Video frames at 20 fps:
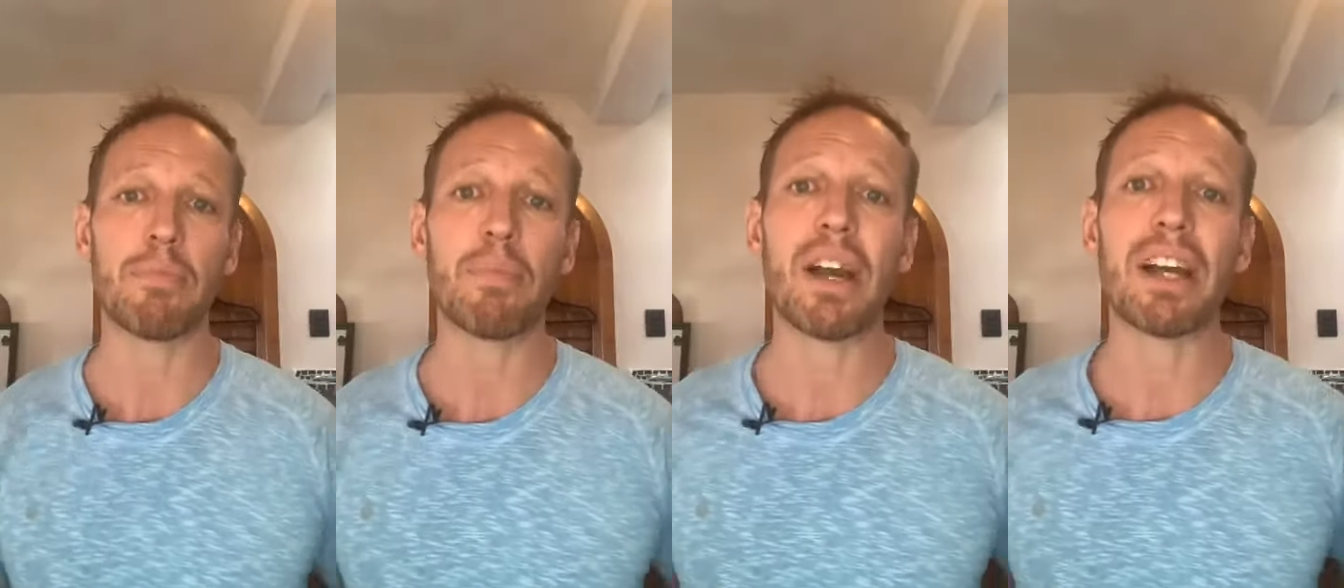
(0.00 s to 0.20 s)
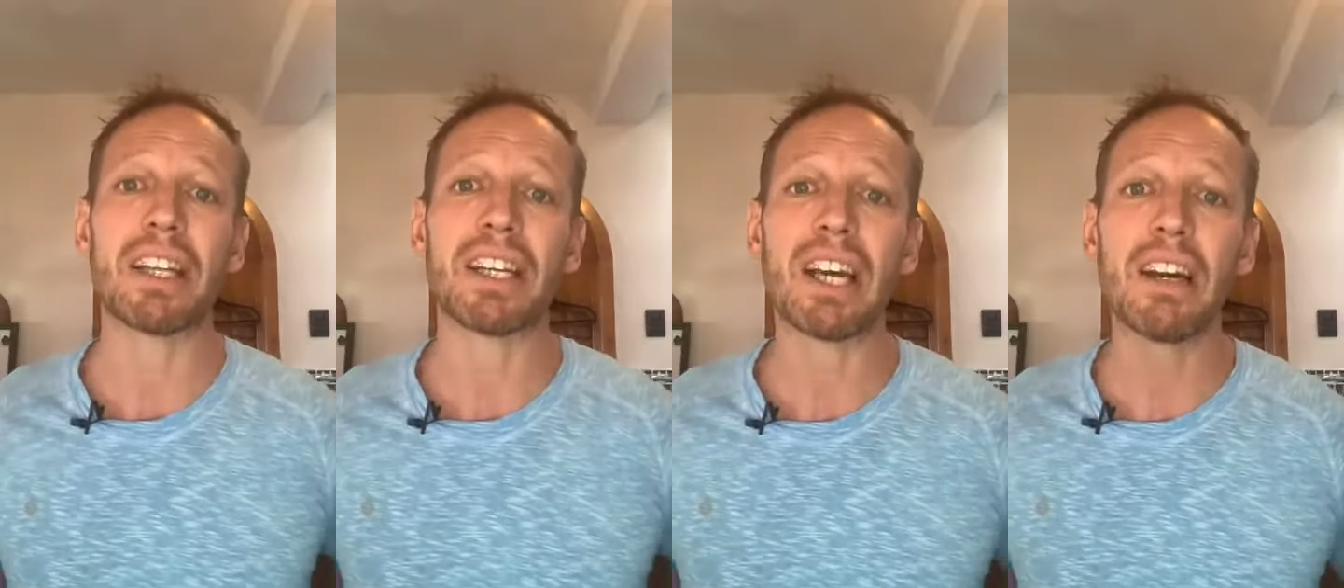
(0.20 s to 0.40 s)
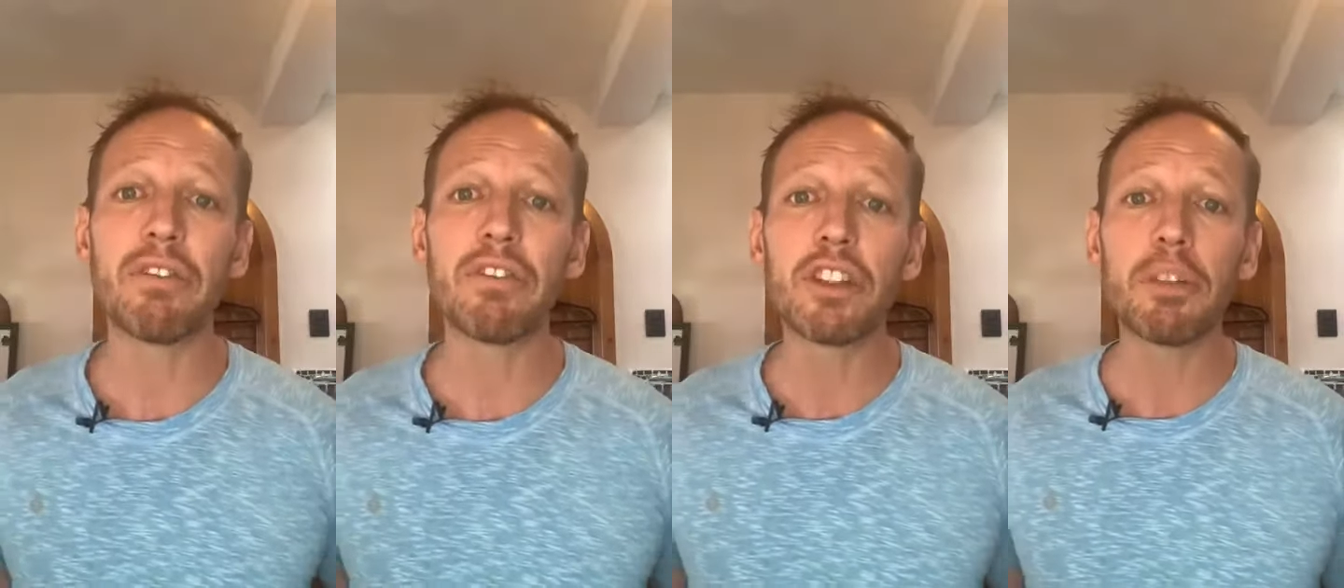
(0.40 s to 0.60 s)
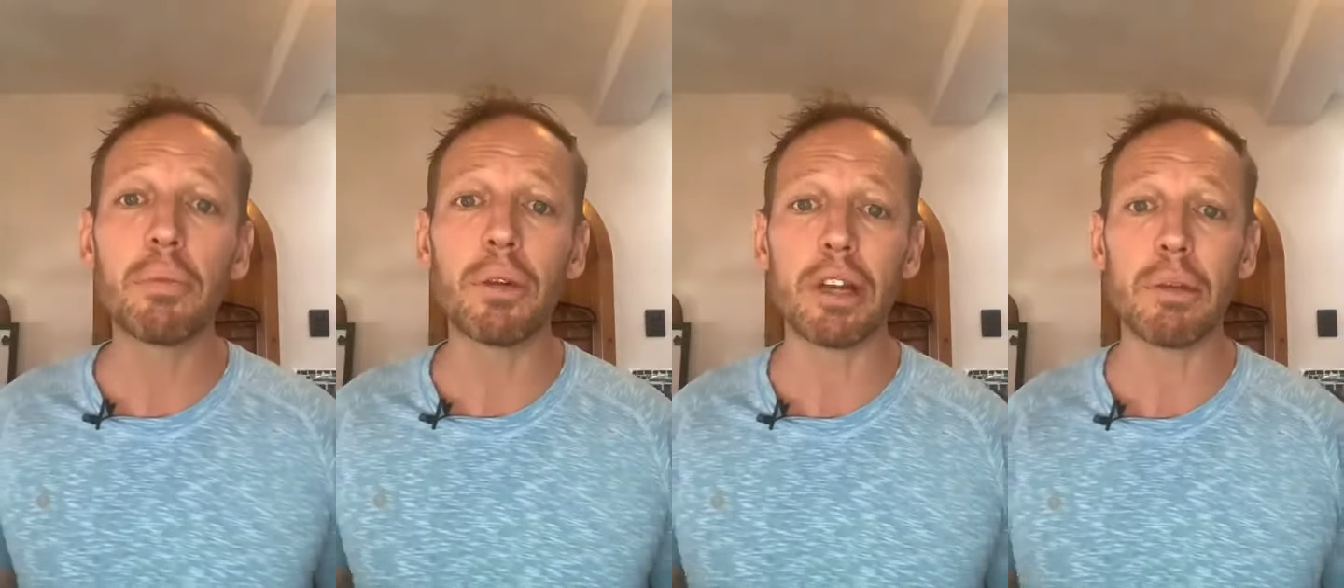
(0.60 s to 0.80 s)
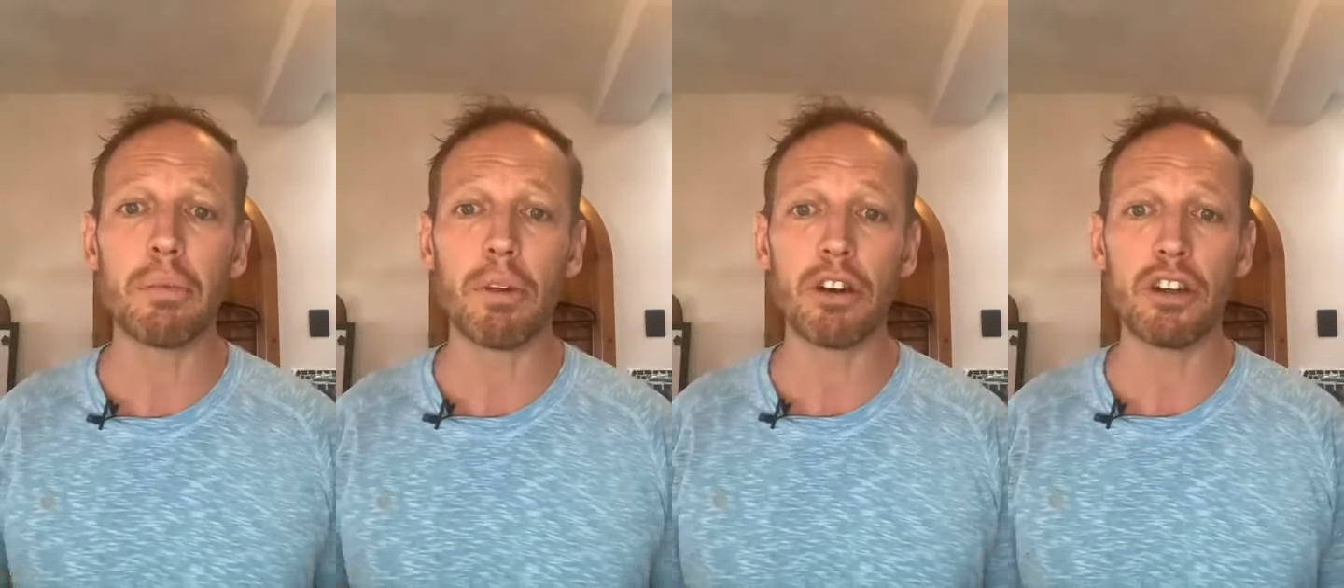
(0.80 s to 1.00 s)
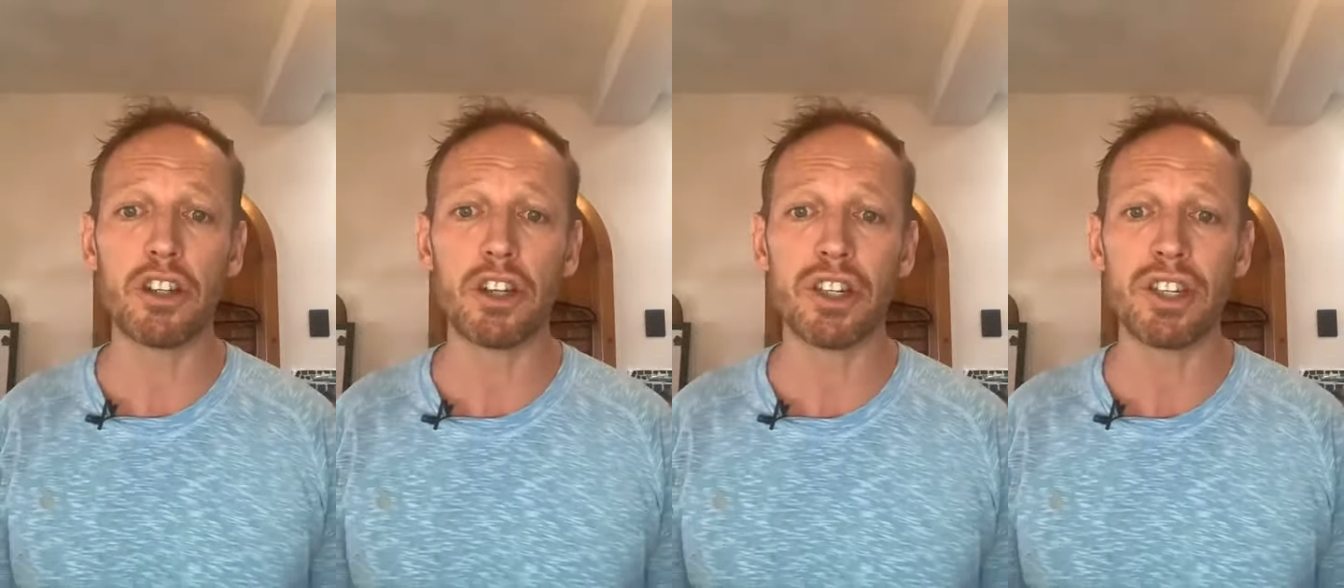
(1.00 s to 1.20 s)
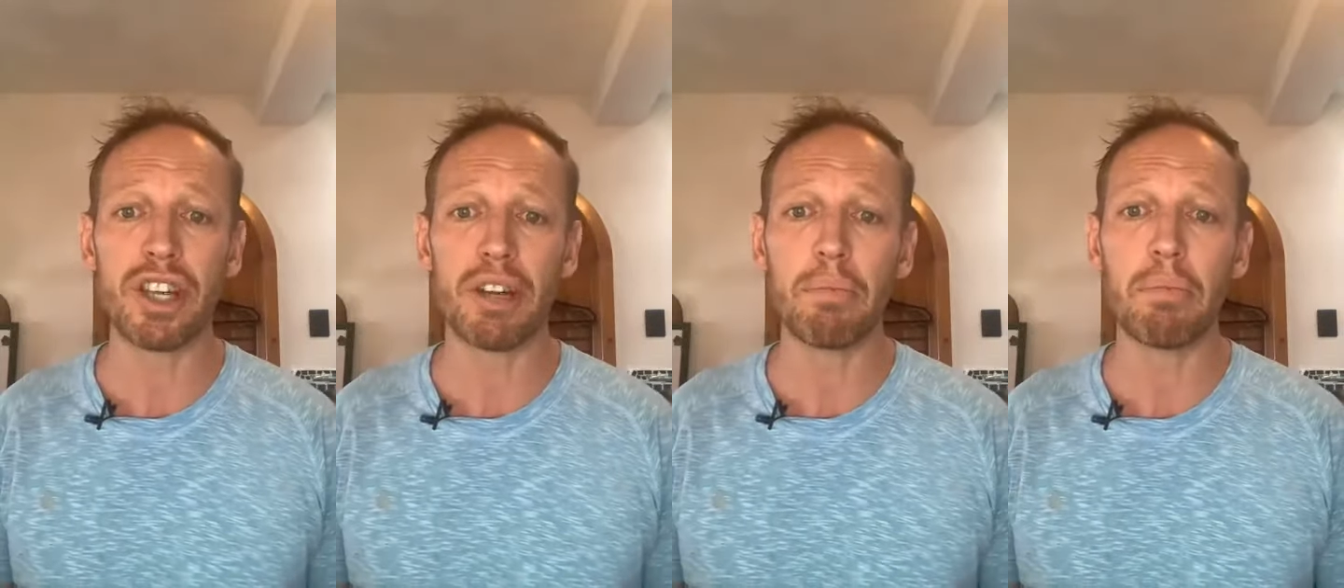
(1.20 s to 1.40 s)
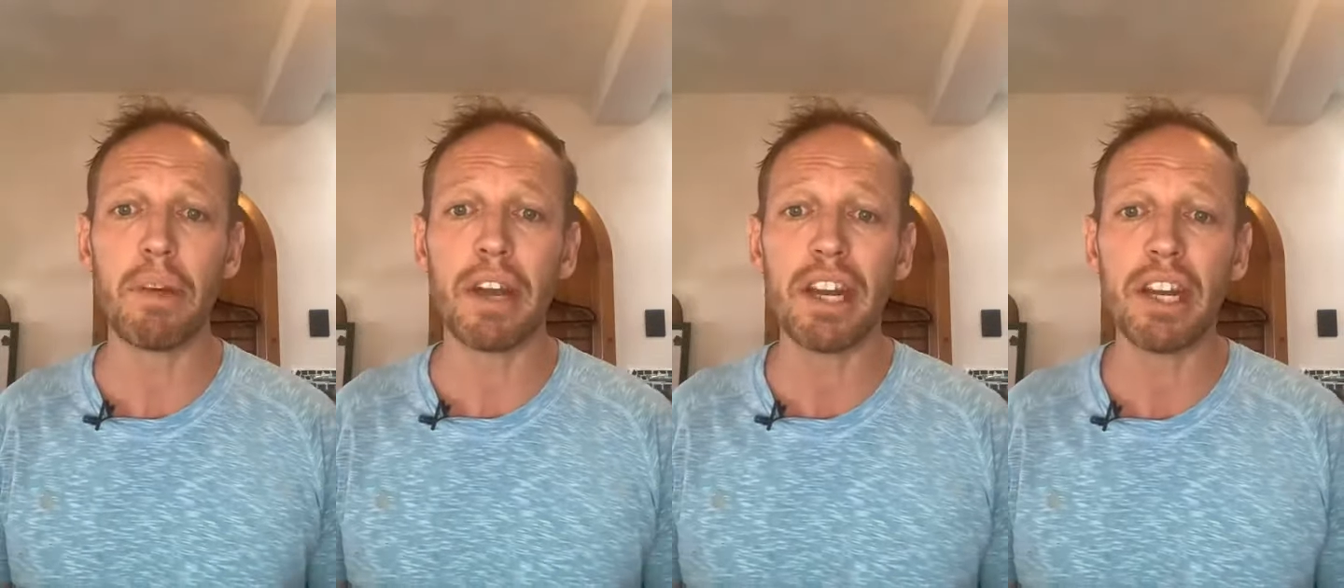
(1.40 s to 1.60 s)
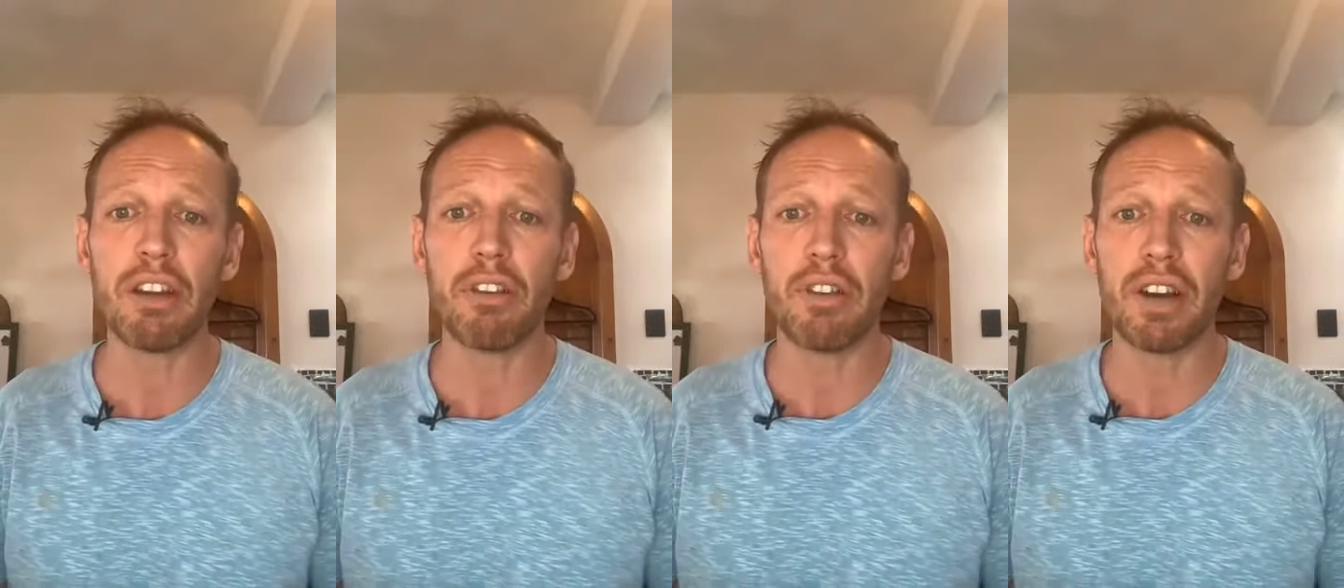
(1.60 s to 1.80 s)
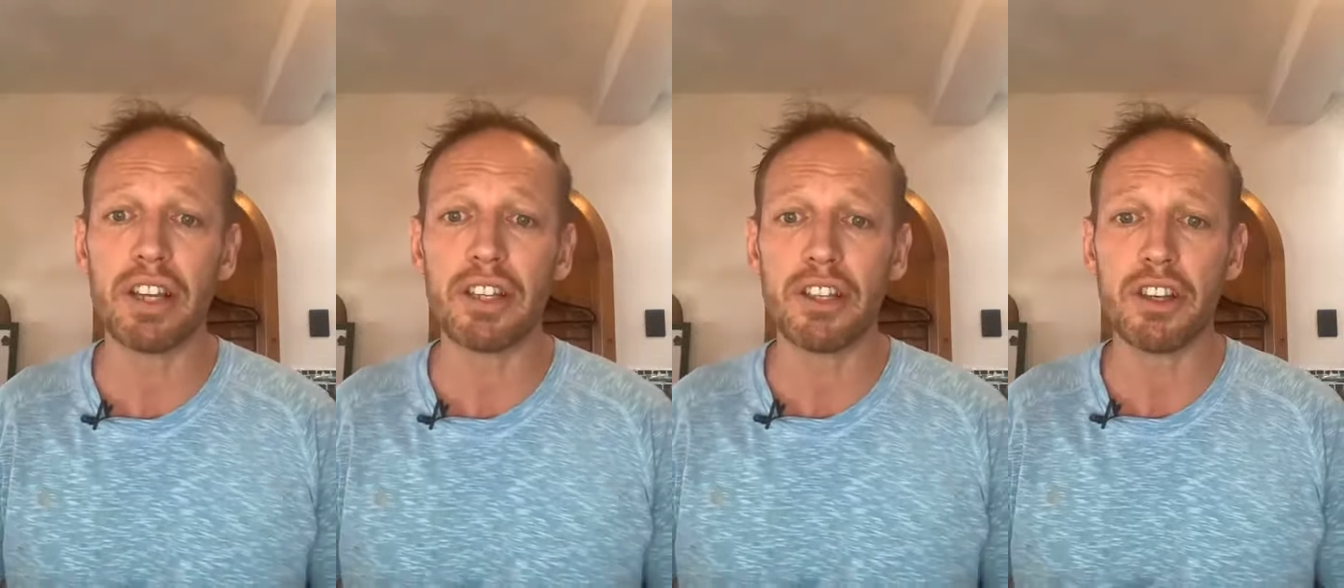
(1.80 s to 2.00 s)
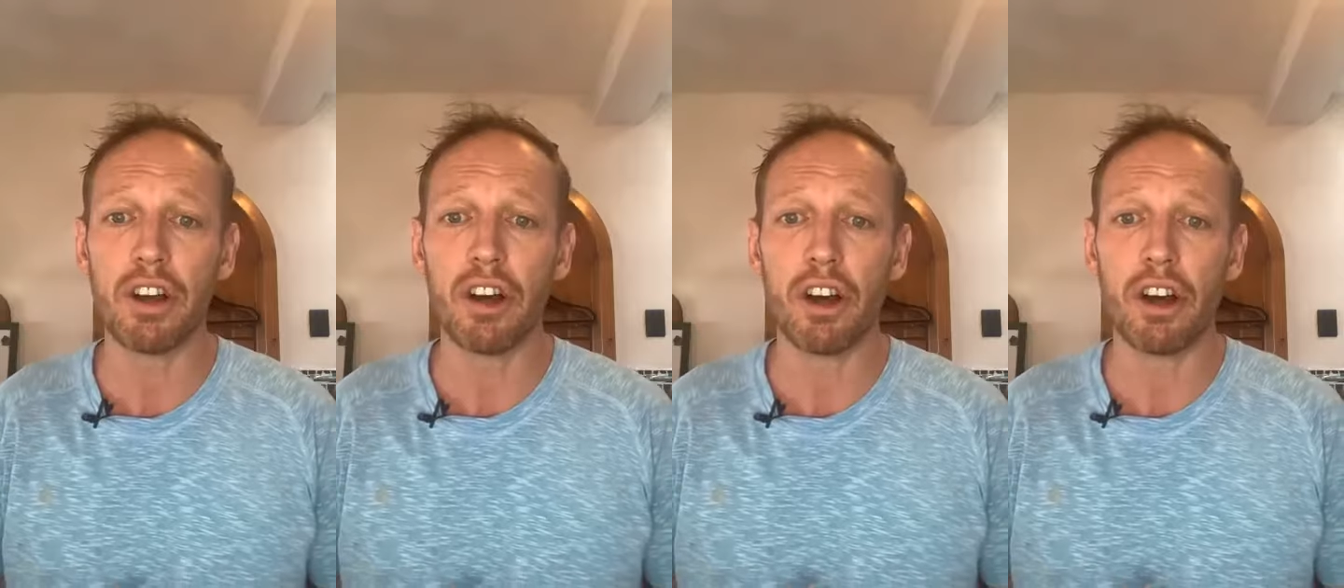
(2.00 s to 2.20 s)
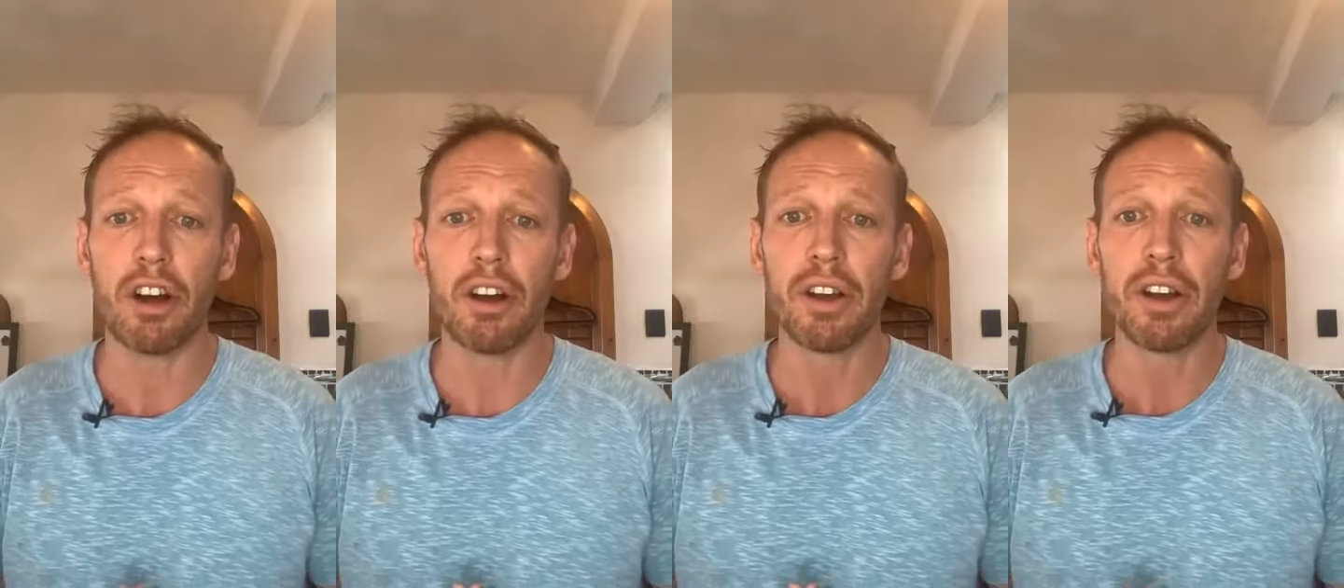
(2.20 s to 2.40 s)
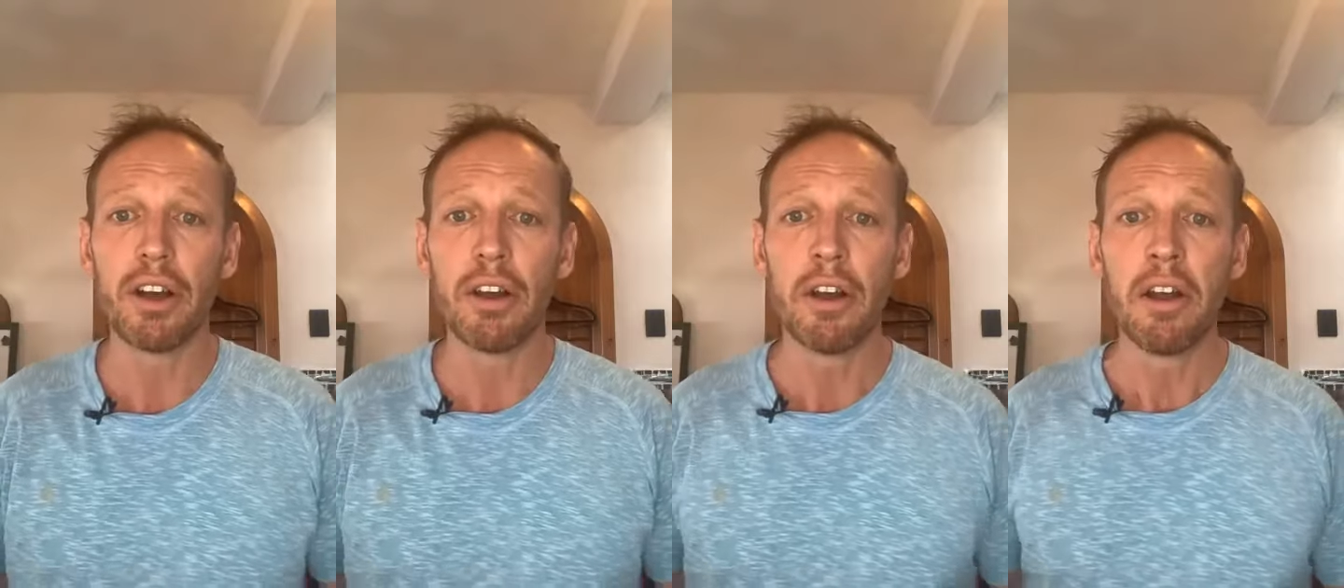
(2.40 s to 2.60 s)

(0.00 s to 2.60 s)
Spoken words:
uncomfortable emotions that many of us are